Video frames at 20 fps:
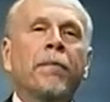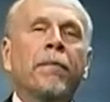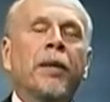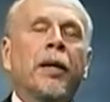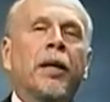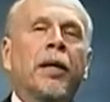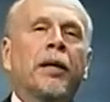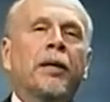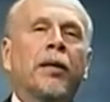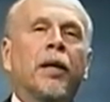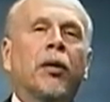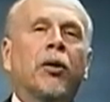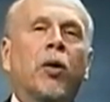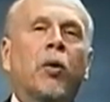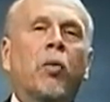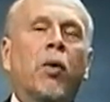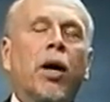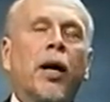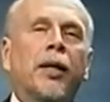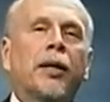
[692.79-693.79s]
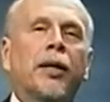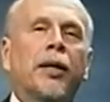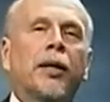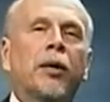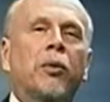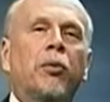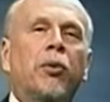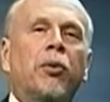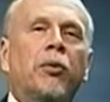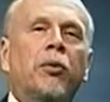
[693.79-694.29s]
His uncle walks in the
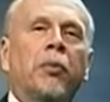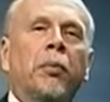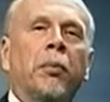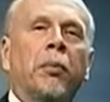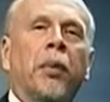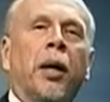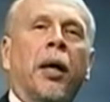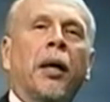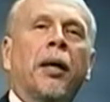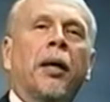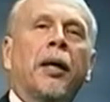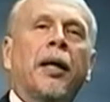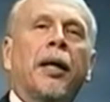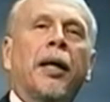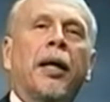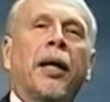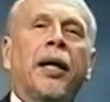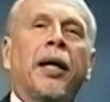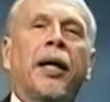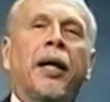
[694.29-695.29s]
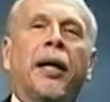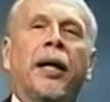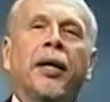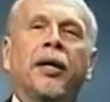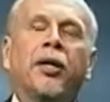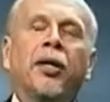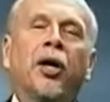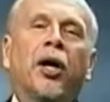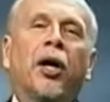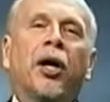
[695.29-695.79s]
room, and
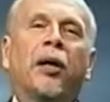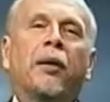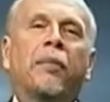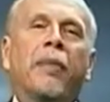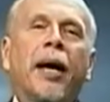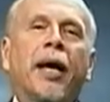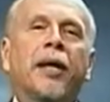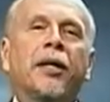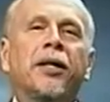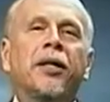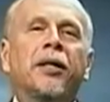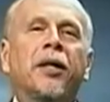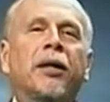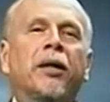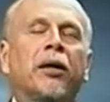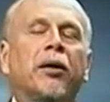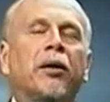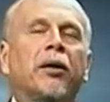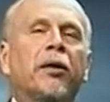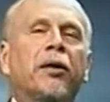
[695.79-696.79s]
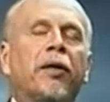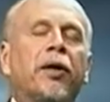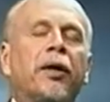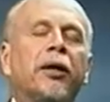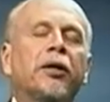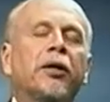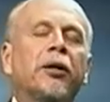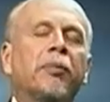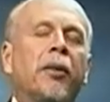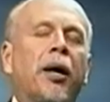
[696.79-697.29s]
John manages a little thin
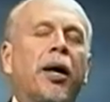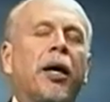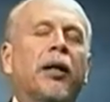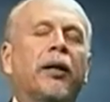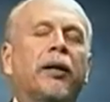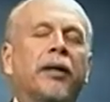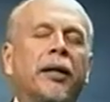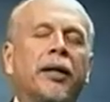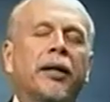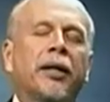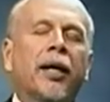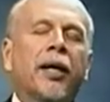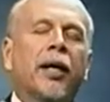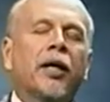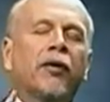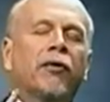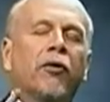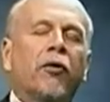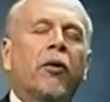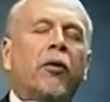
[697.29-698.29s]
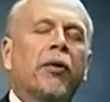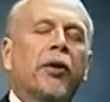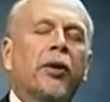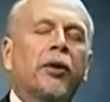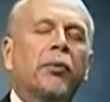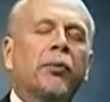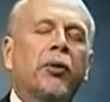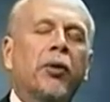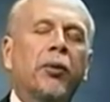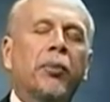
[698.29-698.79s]
smile, and he says, for this
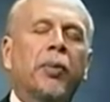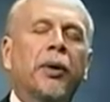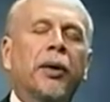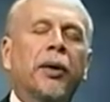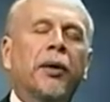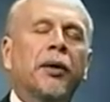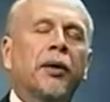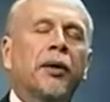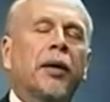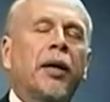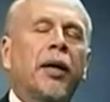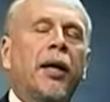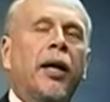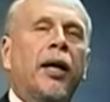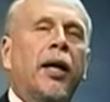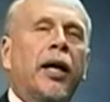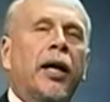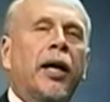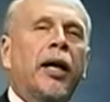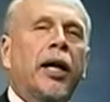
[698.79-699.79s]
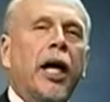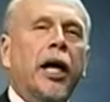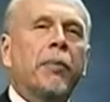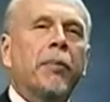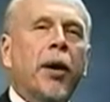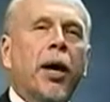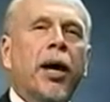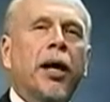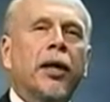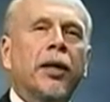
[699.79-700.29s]
purpose came
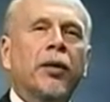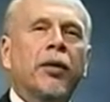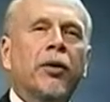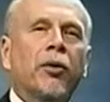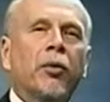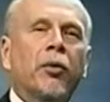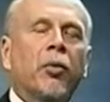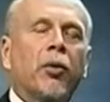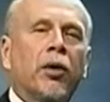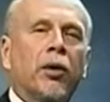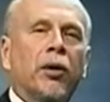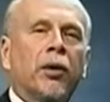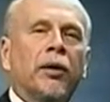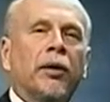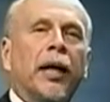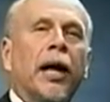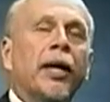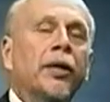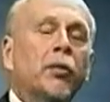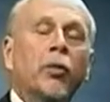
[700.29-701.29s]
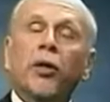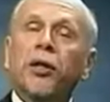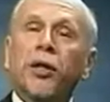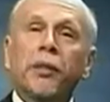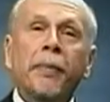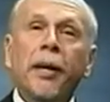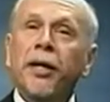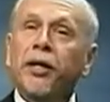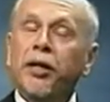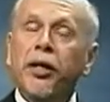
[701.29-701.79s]
I into the world. That's what
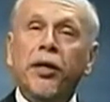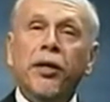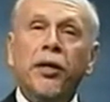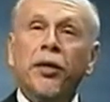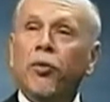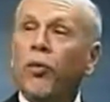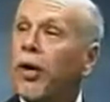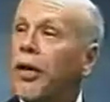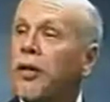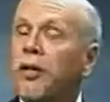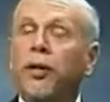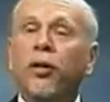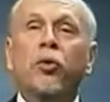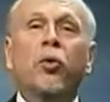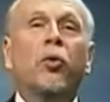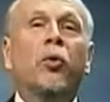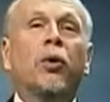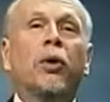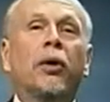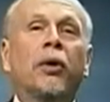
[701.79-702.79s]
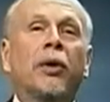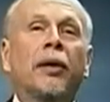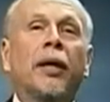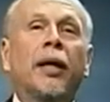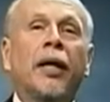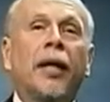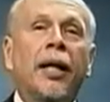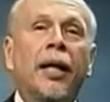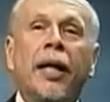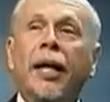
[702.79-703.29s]
makes Jesus Christ the door.
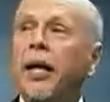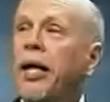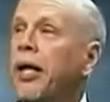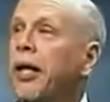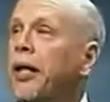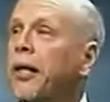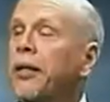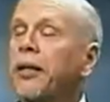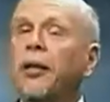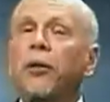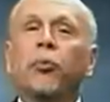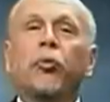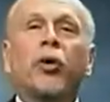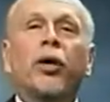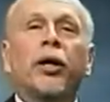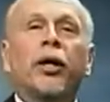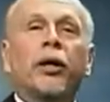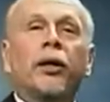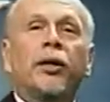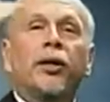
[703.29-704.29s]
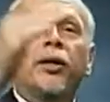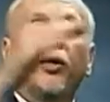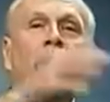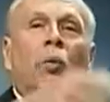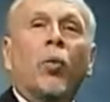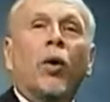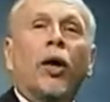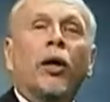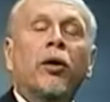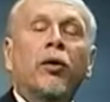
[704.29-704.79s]
He is the bridge, the
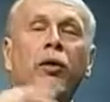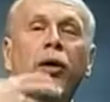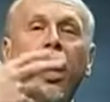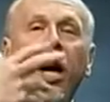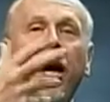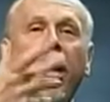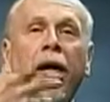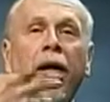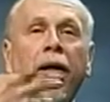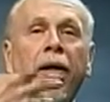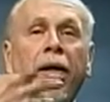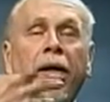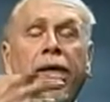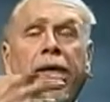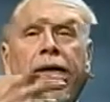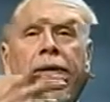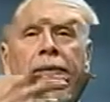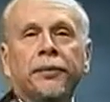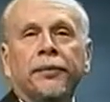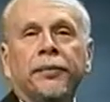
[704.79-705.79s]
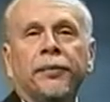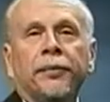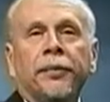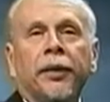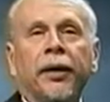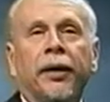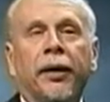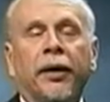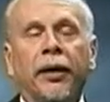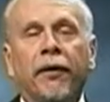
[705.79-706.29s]
one who died
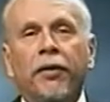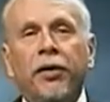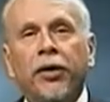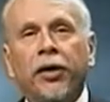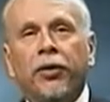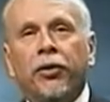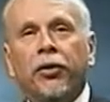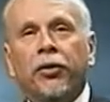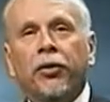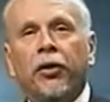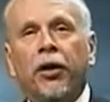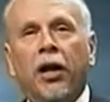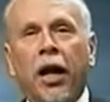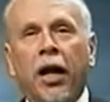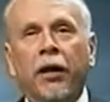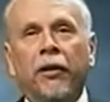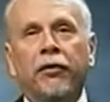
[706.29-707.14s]
to give us eternal life.